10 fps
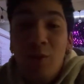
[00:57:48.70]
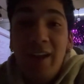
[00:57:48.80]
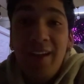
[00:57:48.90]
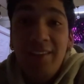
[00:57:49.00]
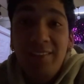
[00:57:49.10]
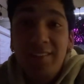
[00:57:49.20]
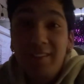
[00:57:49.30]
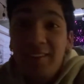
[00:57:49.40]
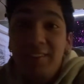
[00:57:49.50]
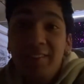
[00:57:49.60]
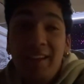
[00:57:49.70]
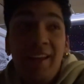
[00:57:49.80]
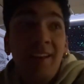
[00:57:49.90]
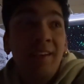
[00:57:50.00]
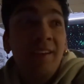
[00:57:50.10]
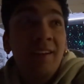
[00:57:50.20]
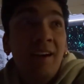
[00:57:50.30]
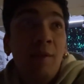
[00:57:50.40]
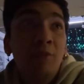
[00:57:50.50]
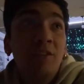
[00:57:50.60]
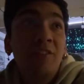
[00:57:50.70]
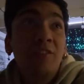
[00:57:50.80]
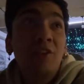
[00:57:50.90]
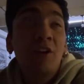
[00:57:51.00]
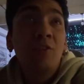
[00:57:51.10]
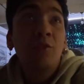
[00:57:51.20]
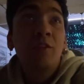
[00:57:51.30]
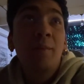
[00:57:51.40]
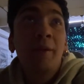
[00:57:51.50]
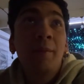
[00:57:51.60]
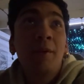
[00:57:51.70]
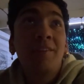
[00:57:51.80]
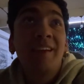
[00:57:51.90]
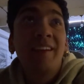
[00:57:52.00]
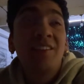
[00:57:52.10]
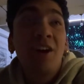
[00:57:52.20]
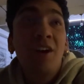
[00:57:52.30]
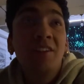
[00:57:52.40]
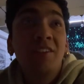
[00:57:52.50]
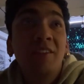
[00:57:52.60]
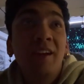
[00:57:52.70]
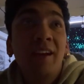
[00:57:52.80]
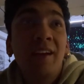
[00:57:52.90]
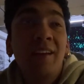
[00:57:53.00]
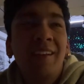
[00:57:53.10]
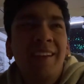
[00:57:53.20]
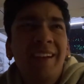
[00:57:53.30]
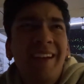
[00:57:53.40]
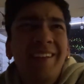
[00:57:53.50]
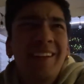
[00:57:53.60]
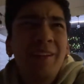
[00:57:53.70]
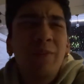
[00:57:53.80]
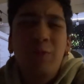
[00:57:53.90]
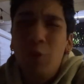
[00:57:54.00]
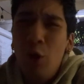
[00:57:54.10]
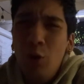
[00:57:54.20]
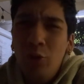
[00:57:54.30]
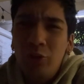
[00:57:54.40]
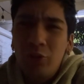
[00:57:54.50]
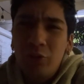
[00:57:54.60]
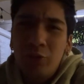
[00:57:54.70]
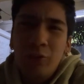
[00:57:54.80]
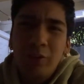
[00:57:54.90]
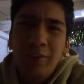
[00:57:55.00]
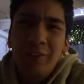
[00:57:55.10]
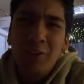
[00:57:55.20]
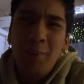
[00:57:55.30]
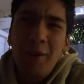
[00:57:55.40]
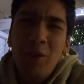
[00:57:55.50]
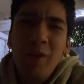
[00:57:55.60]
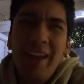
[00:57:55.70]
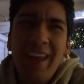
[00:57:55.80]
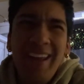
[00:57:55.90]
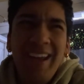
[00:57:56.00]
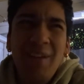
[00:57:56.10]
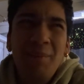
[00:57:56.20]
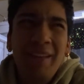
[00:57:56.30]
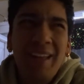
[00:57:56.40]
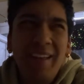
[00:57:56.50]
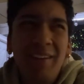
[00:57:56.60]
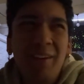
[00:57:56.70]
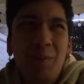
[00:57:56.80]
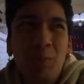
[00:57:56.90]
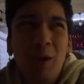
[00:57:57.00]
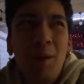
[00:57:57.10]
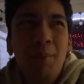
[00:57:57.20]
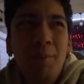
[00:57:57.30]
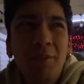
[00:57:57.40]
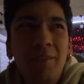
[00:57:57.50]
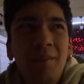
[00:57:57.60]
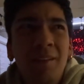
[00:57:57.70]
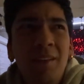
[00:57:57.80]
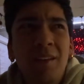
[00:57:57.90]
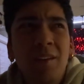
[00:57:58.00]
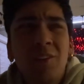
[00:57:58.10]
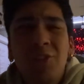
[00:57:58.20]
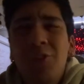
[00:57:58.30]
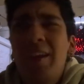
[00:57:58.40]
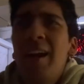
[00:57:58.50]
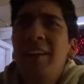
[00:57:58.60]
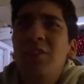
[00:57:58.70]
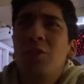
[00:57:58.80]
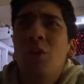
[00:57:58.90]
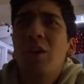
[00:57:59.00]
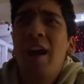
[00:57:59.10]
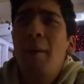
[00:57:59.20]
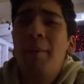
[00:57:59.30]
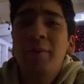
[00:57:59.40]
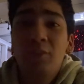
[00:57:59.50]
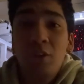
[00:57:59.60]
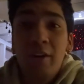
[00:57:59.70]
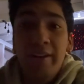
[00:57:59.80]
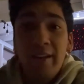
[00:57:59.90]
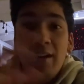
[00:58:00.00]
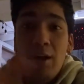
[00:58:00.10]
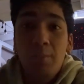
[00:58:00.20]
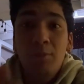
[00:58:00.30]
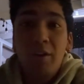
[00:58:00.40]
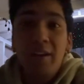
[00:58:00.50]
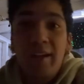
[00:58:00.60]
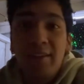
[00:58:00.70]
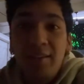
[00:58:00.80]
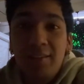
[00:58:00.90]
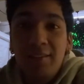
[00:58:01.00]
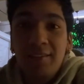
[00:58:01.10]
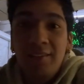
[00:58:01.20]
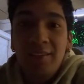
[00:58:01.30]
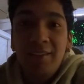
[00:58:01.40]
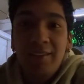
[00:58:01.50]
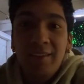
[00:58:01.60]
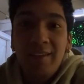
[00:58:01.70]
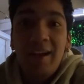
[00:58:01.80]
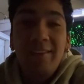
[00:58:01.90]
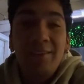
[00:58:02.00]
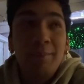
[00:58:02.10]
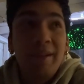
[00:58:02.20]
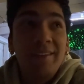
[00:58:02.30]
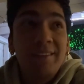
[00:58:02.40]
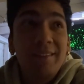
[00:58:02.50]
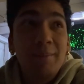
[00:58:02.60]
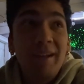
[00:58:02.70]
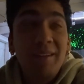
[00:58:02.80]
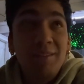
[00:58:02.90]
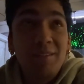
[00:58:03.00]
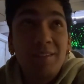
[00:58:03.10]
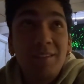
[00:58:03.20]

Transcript: no guys the other day I was just talking to somebody about Scientology right and then it froze so I'm like, okay, it gotta be like a little problem or something. So then I just go live. I'm just talking like how I'm talking like this. Guys, my my